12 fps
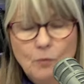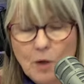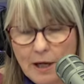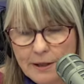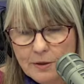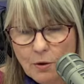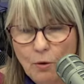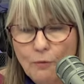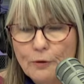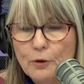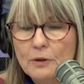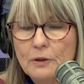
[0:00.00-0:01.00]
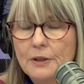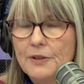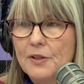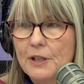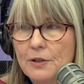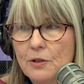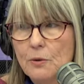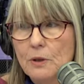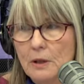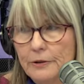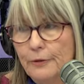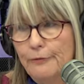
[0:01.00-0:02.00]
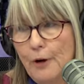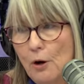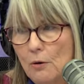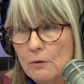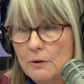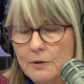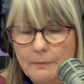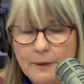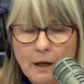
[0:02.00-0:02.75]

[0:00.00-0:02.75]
Right, over listening to it on your phone or something.